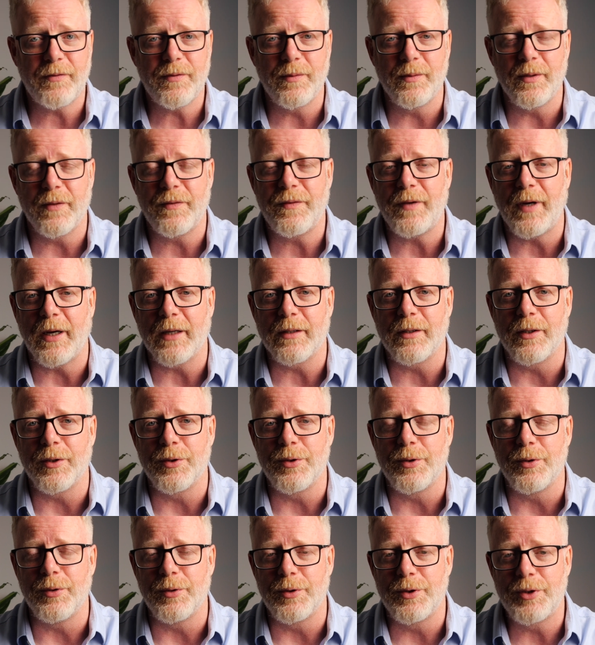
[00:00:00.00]
from the fact
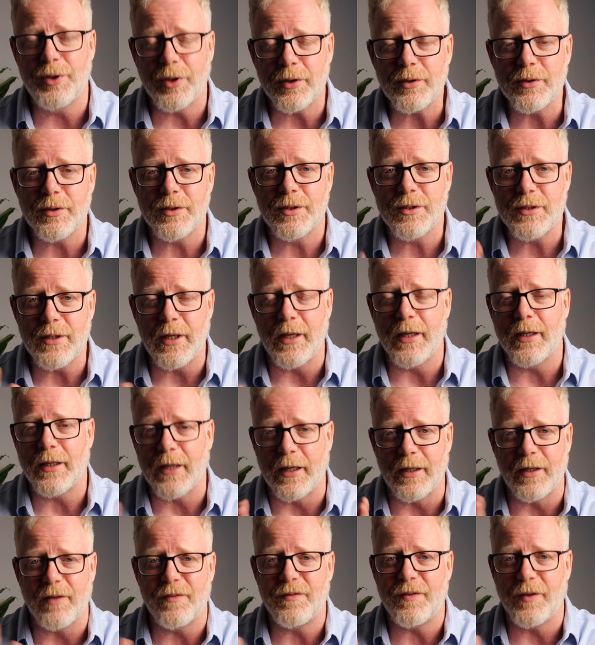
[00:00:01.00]
that you shouldn't take
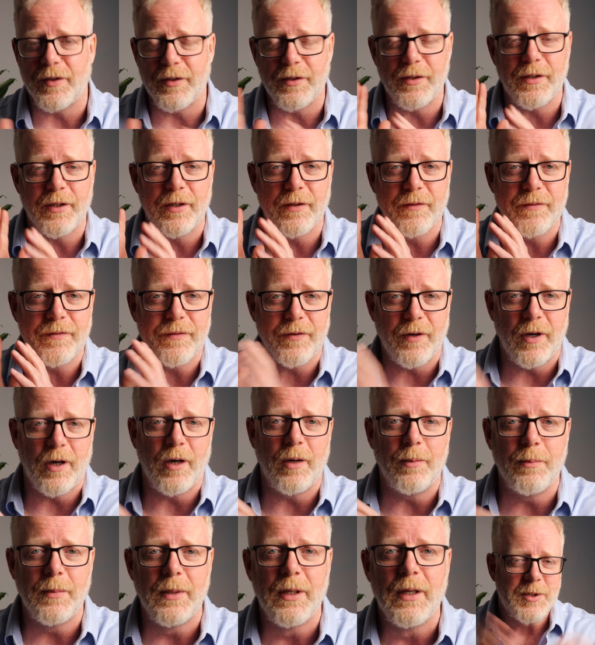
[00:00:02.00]
any funding
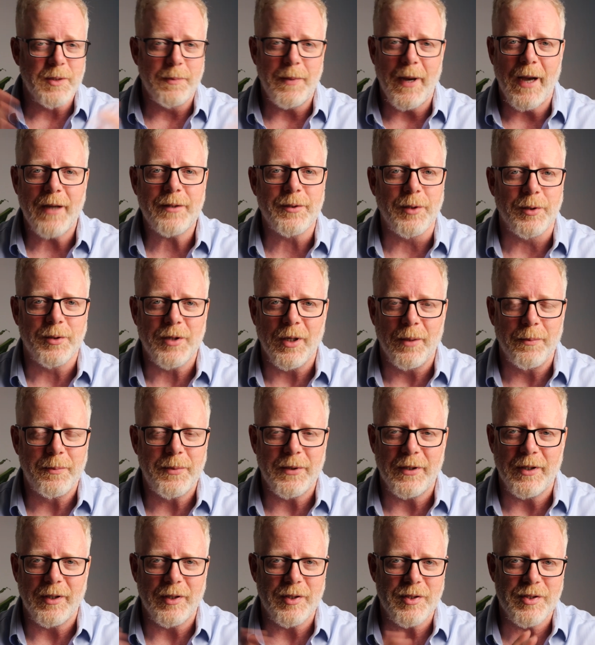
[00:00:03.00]
from tobacco
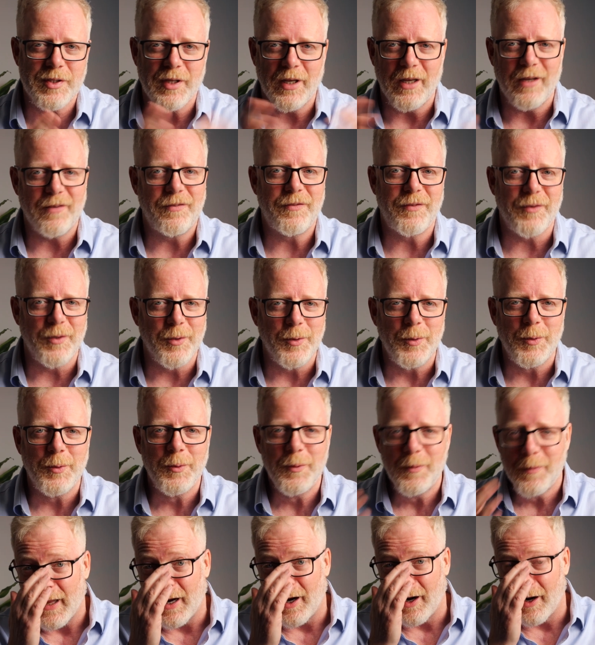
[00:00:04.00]
companies if
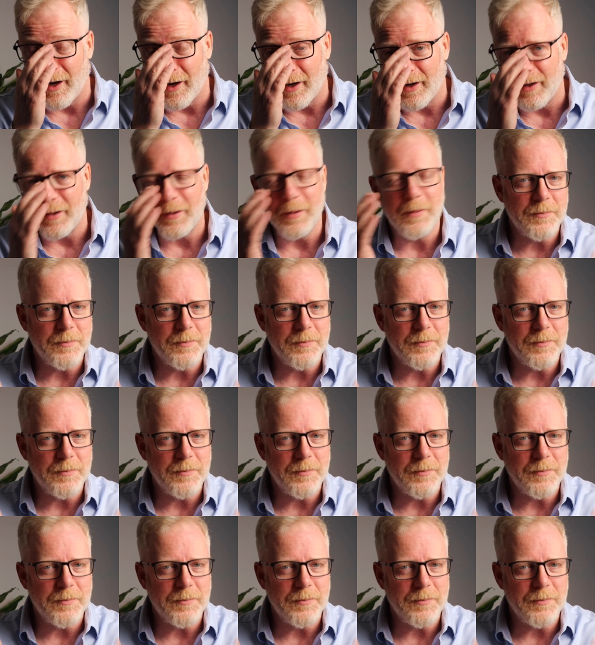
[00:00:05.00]
you are